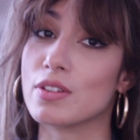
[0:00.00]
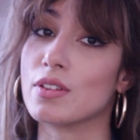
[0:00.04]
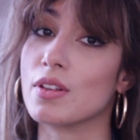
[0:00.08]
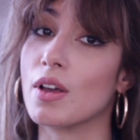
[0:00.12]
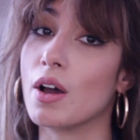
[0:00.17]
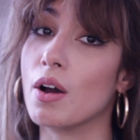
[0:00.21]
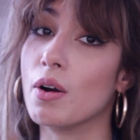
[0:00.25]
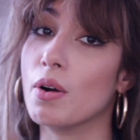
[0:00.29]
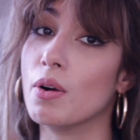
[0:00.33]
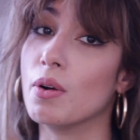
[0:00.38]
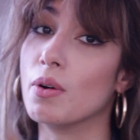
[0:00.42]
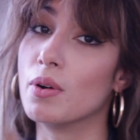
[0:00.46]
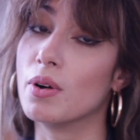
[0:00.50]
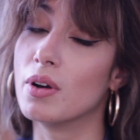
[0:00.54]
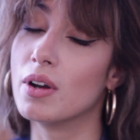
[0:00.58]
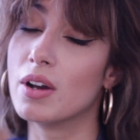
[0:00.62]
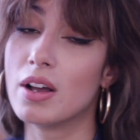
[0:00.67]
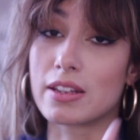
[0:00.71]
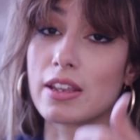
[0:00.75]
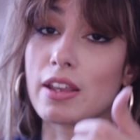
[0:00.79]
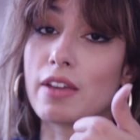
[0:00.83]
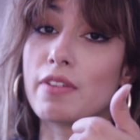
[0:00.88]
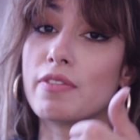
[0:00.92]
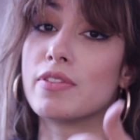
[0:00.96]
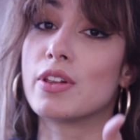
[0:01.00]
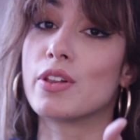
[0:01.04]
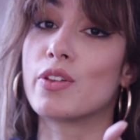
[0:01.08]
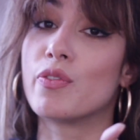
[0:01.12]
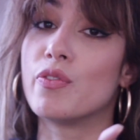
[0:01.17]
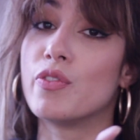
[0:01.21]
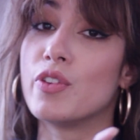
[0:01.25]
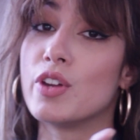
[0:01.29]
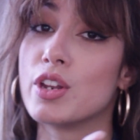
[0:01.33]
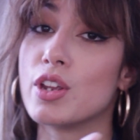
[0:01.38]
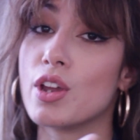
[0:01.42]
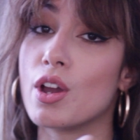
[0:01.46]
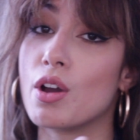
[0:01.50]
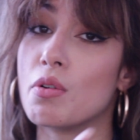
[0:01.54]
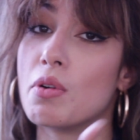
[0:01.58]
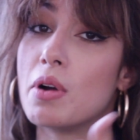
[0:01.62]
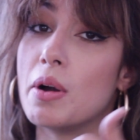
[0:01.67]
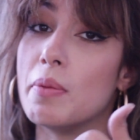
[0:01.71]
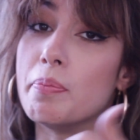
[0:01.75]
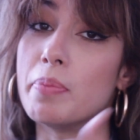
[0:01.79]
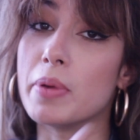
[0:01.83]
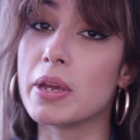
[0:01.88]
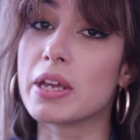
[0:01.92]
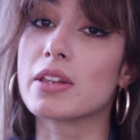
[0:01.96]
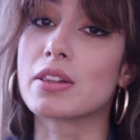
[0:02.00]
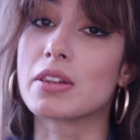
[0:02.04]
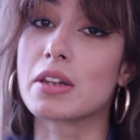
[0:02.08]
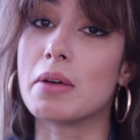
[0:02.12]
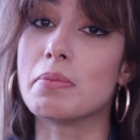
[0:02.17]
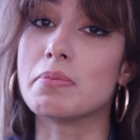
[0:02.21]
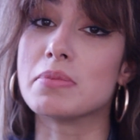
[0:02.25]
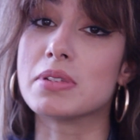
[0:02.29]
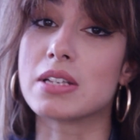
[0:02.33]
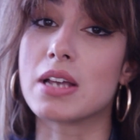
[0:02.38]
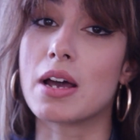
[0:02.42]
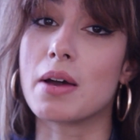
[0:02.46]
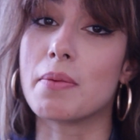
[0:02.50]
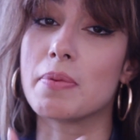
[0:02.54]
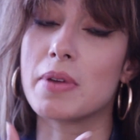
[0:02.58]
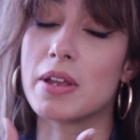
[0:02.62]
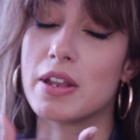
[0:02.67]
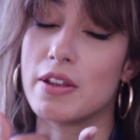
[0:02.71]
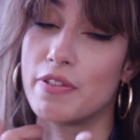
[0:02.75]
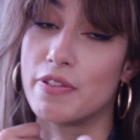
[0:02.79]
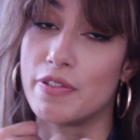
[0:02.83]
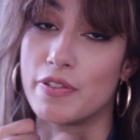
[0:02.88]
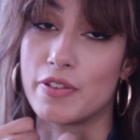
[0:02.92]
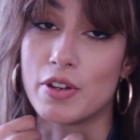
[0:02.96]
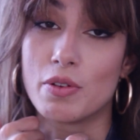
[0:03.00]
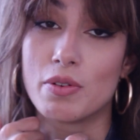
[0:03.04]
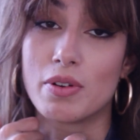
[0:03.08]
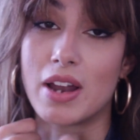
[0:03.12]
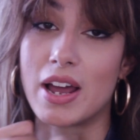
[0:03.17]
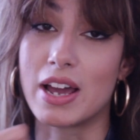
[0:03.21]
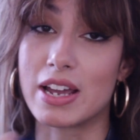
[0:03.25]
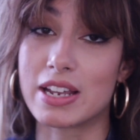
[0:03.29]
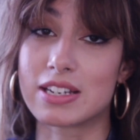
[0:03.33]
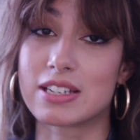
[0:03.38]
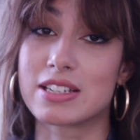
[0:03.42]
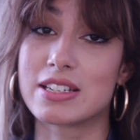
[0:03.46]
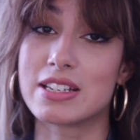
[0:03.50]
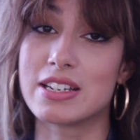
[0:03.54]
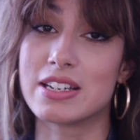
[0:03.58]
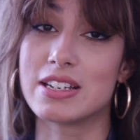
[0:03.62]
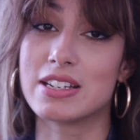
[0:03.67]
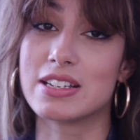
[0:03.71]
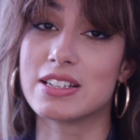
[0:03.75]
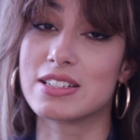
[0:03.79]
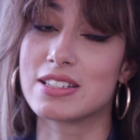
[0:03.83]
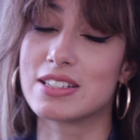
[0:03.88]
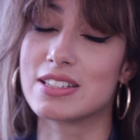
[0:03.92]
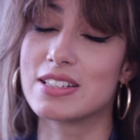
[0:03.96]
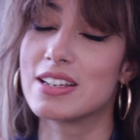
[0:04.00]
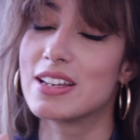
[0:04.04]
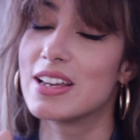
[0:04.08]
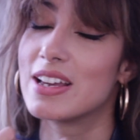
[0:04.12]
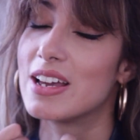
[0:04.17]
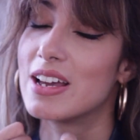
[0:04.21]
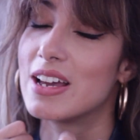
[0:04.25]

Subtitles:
So give this video a big thumbs up if you liked it.